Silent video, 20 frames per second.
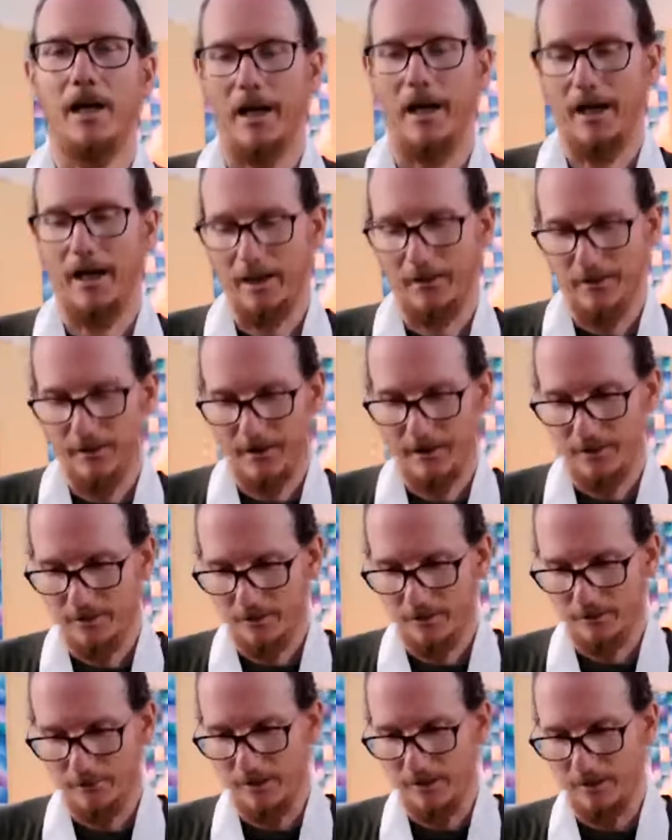And I think it
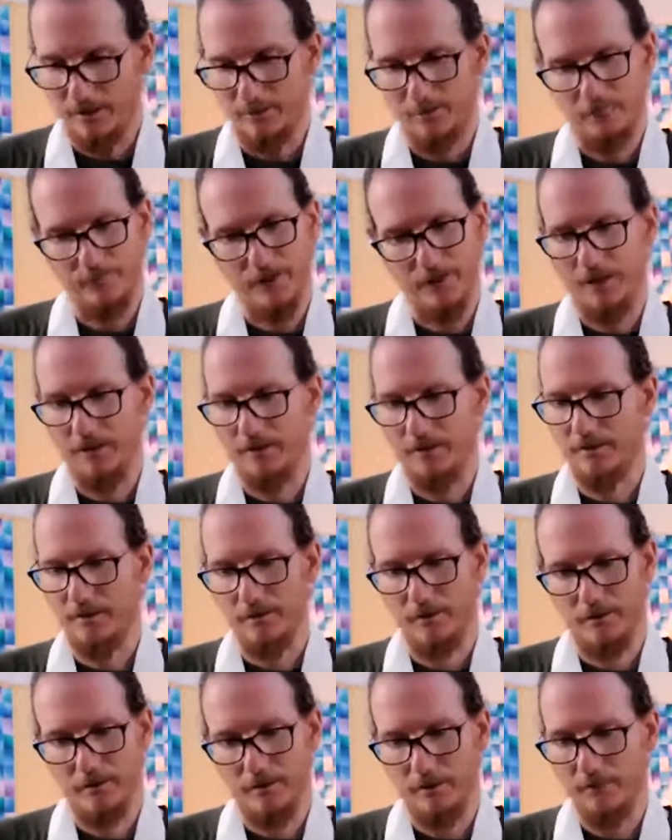does a really, it
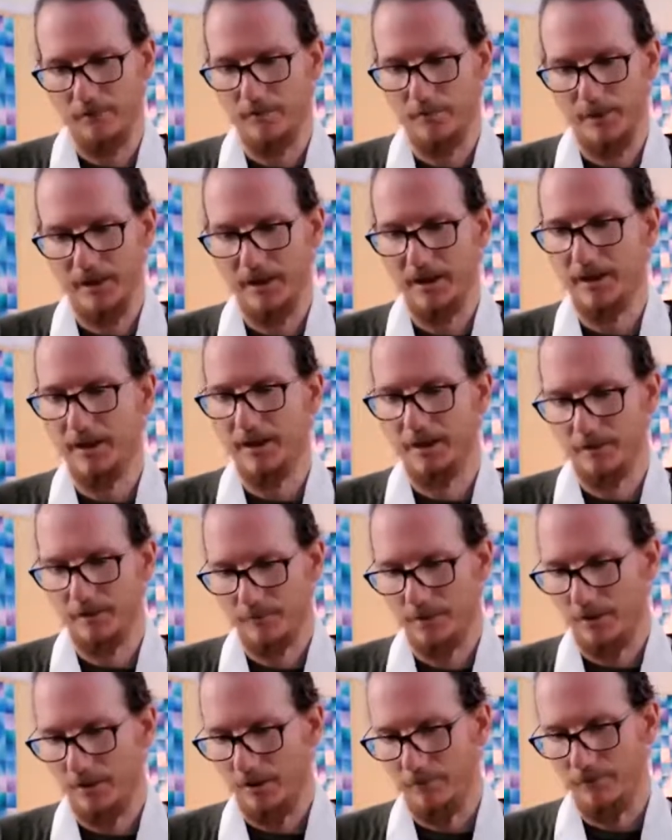does love the beginning.
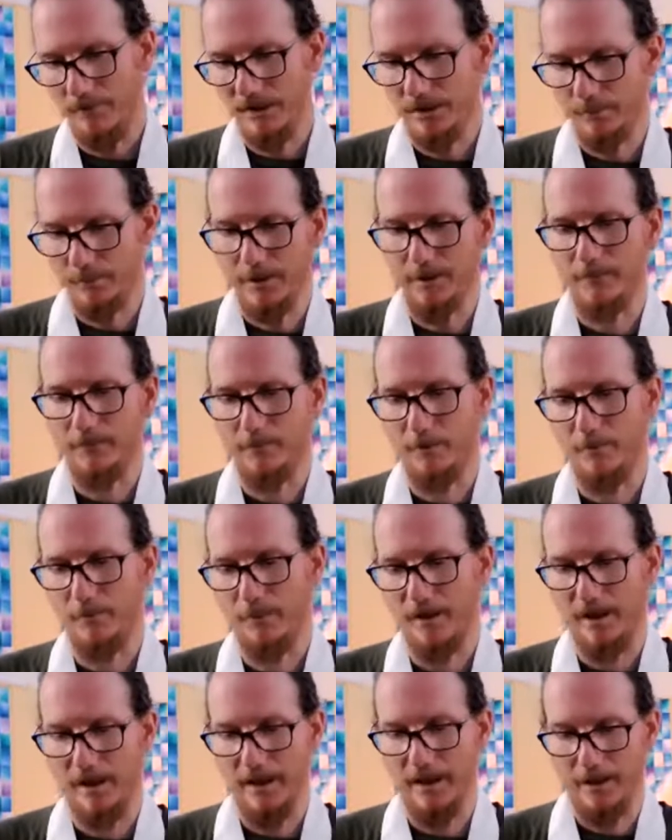So I'll read a bit from
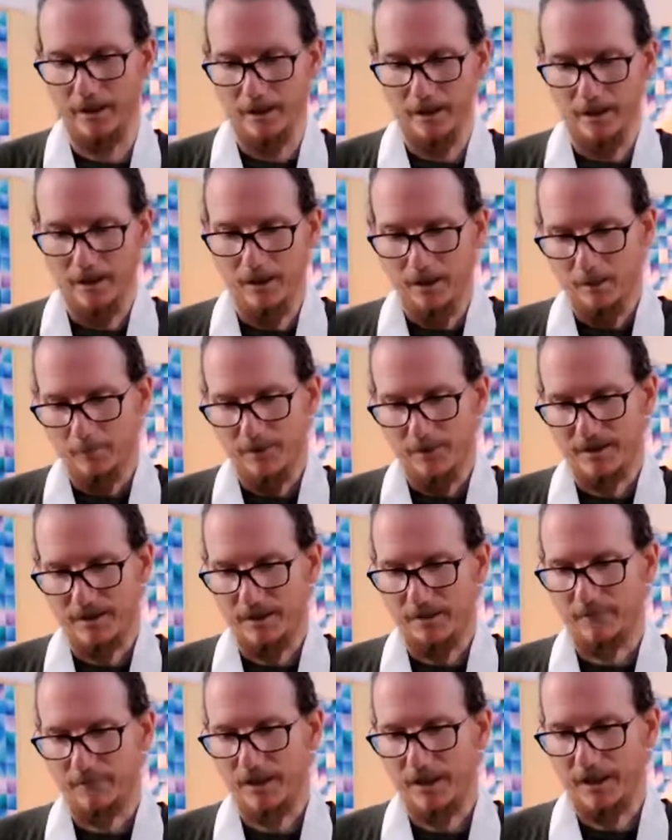the bits
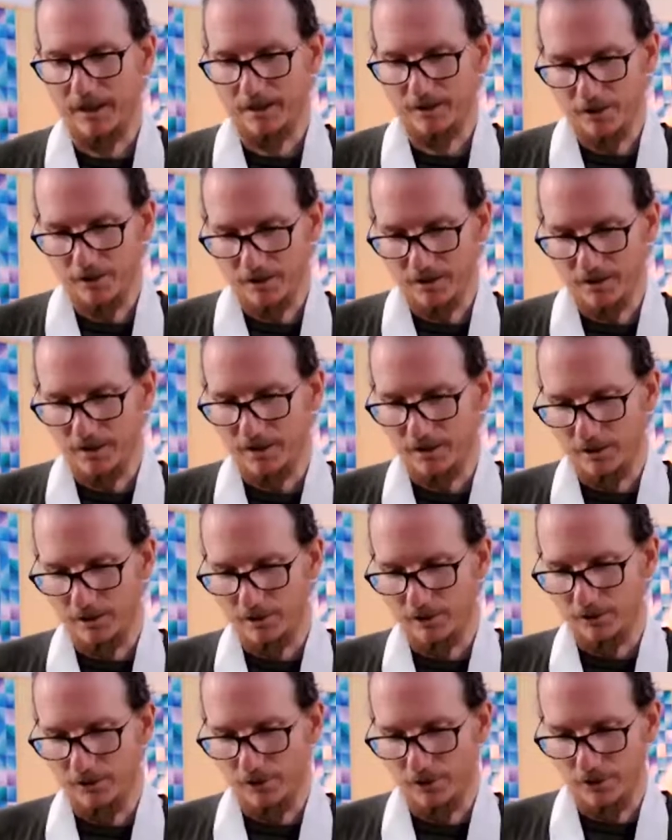I've taken just as an
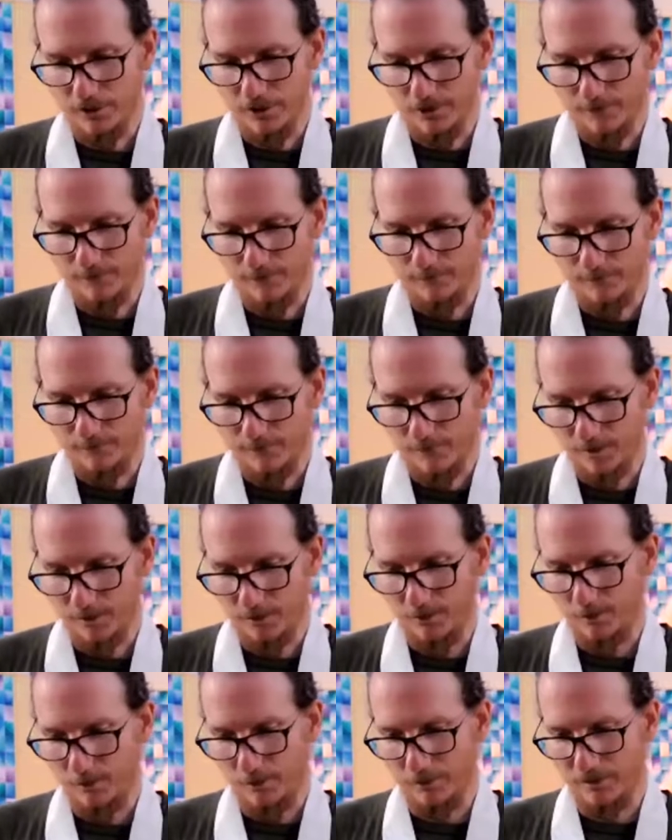introduction to
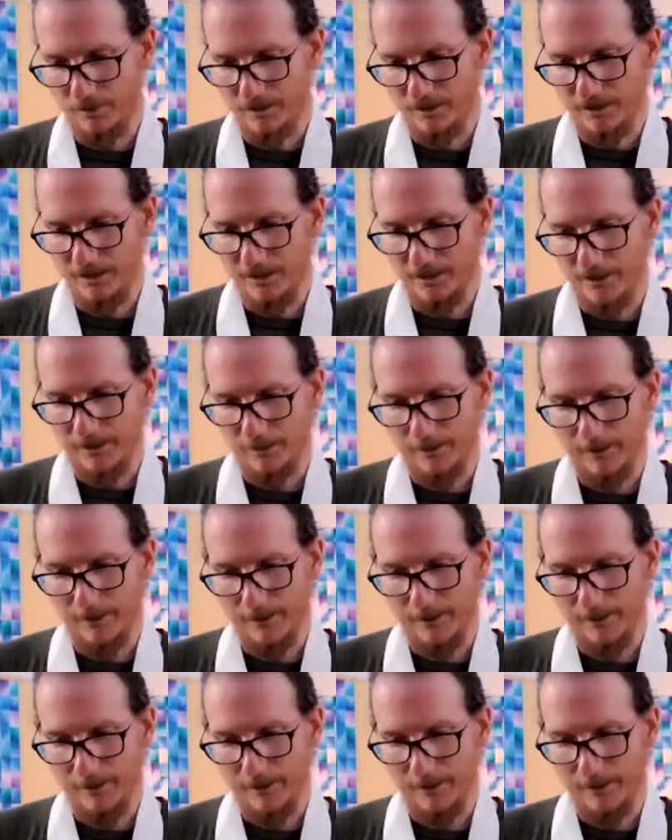Amoghasiddhi in a way.